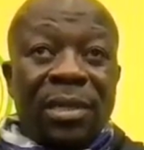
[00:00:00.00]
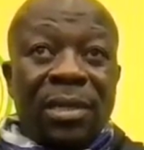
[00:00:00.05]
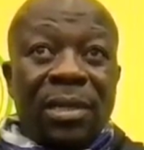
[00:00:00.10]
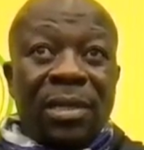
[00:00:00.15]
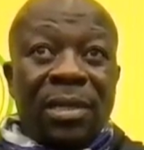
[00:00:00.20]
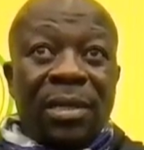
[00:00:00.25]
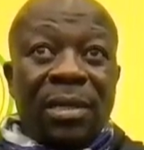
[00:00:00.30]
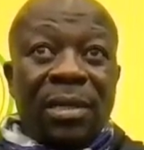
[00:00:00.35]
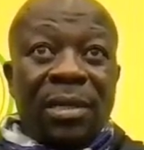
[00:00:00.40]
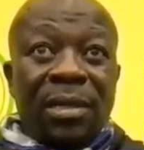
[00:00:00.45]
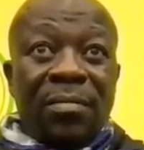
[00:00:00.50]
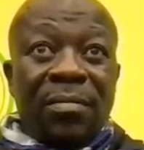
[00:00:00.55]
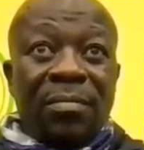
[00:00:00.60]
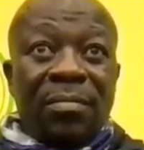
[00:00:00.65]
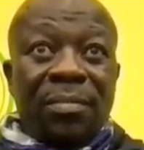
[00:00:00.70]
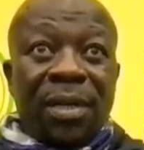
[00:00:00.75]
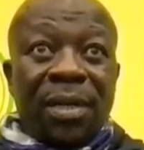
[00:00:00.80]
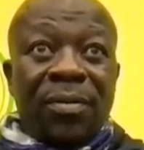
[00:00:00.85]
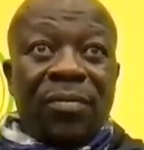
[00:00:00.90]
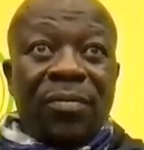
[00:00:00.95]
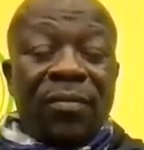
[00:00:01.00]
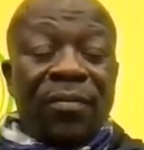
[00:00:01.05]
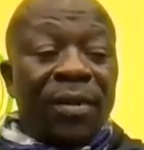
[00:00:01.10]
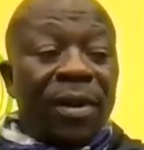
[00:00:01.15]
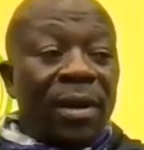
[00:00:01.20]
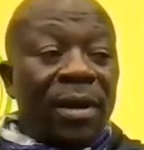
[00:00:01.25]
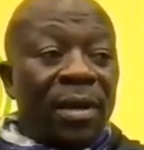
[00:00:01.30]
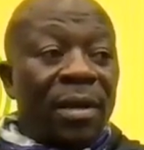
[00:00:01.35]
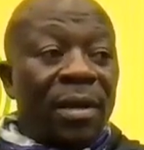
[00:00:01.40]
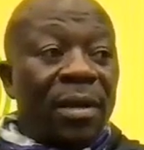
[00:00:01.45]
But
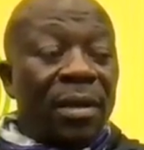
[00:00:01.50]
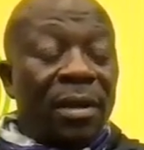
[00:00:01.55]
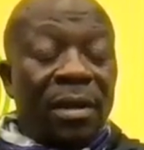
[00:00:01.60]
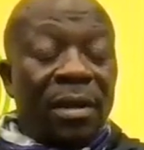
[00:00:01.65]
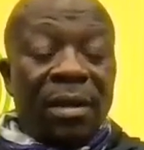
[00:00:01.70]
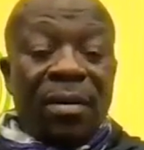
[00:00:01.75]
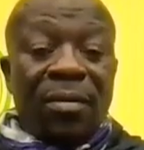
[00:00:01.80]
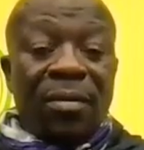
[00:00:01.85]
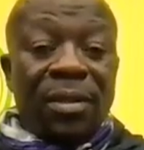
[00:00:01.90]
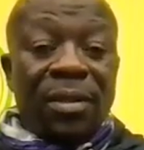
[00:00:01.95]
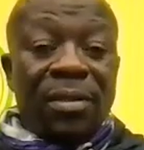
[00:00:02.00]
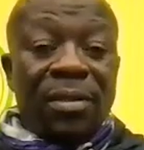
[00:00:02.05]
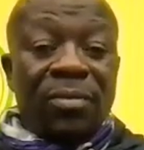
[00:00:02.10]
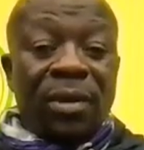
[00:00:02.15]
overall, I was